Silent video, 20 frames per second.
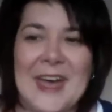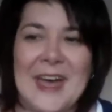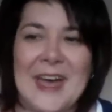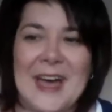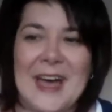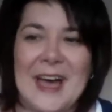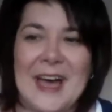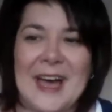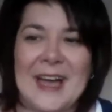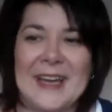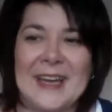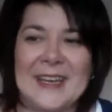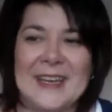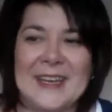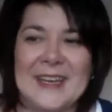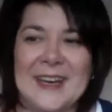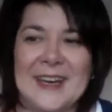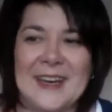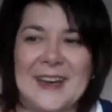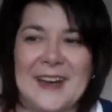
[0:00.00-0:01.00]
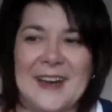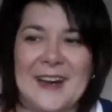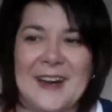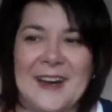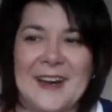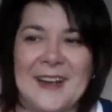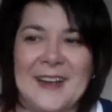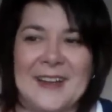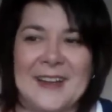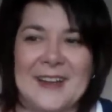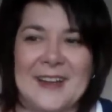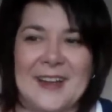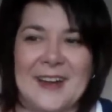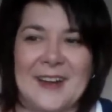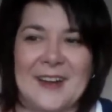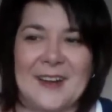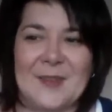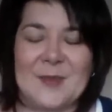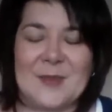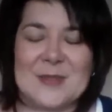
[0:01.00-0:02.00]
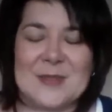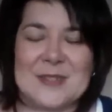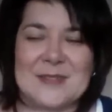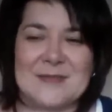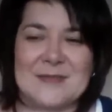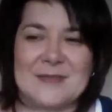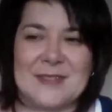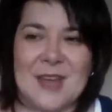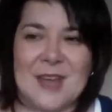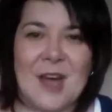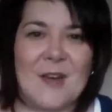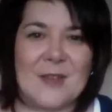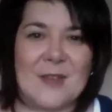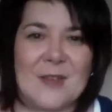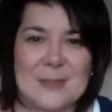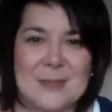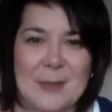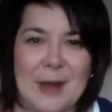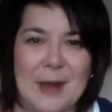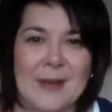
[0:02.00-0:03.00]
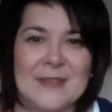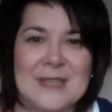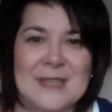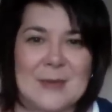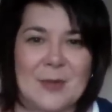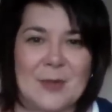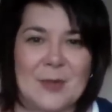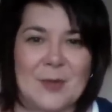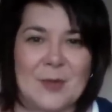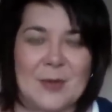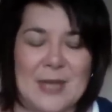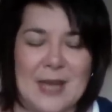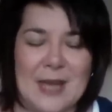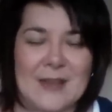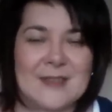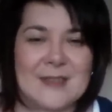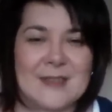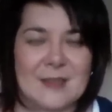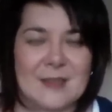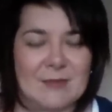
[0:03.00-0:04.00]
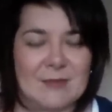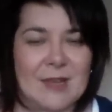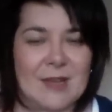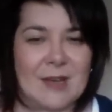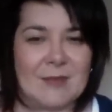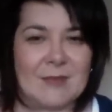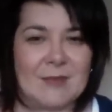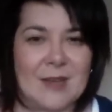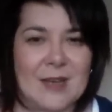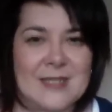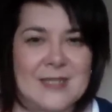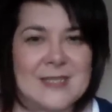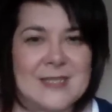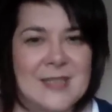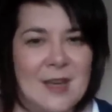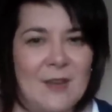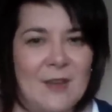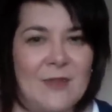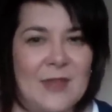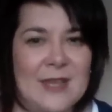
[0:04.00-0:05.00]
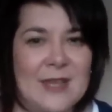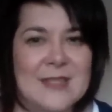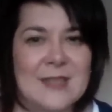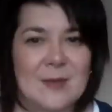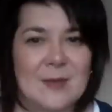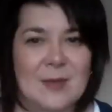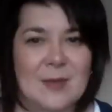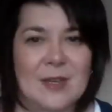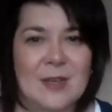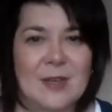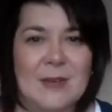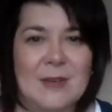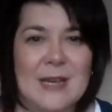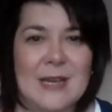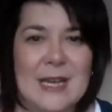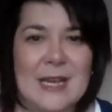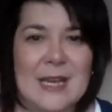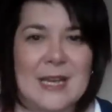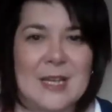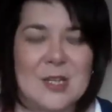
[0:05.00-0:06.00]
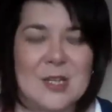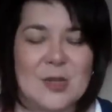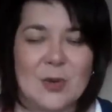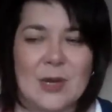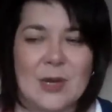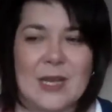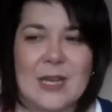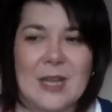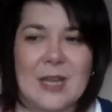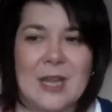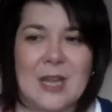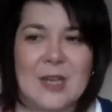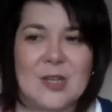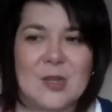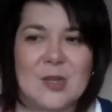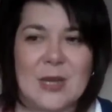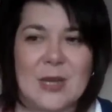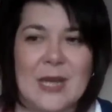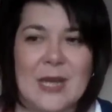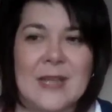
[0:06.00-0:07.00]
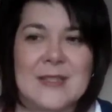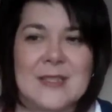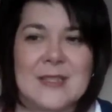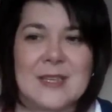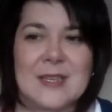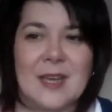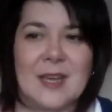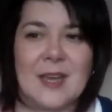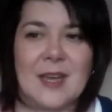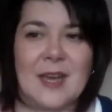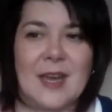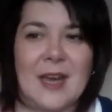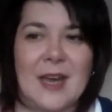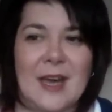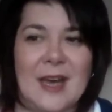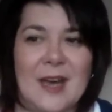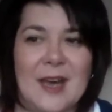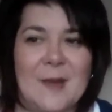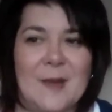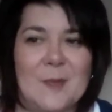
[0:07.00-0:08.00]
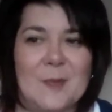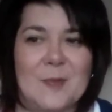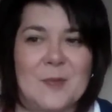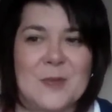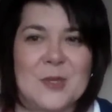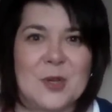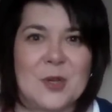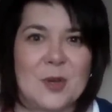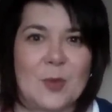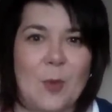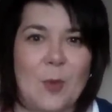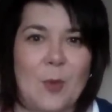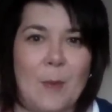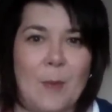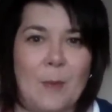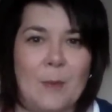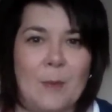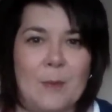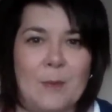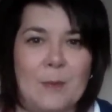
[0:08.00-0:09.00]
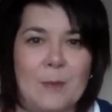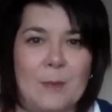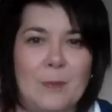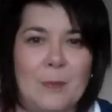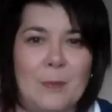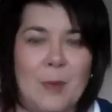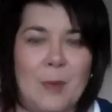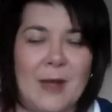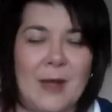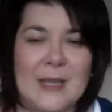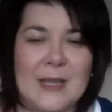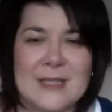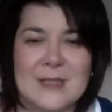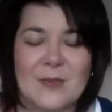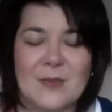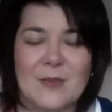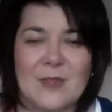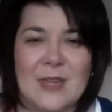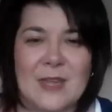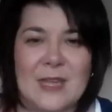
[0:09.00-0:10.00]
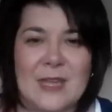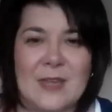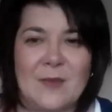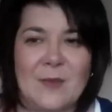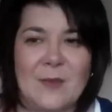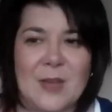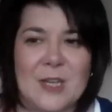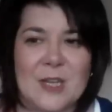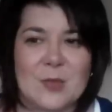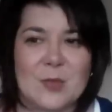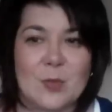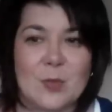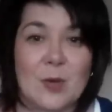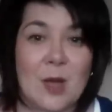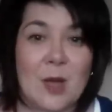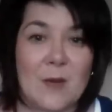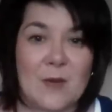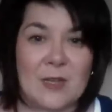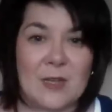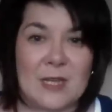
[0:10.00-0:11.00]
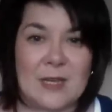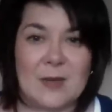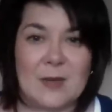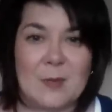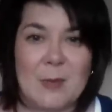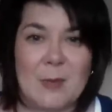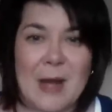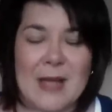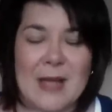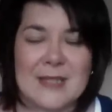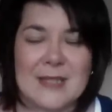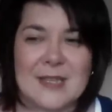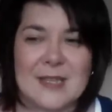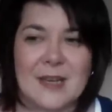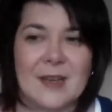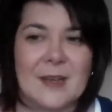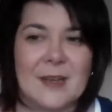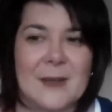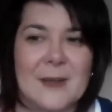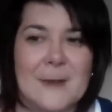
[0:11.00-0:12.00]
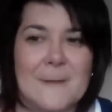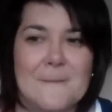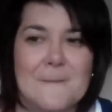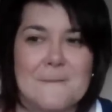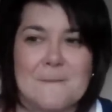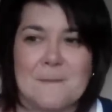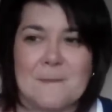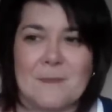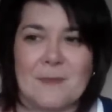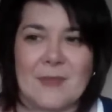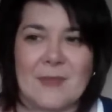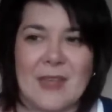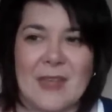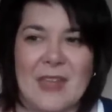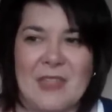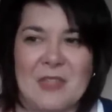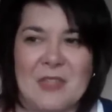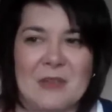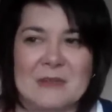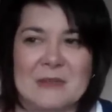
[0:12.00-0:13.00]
and I was nervous about it, but thought, yes, I deserve this. I'm going to really enjoy it. Took one bite of the fish covered in batter and thought,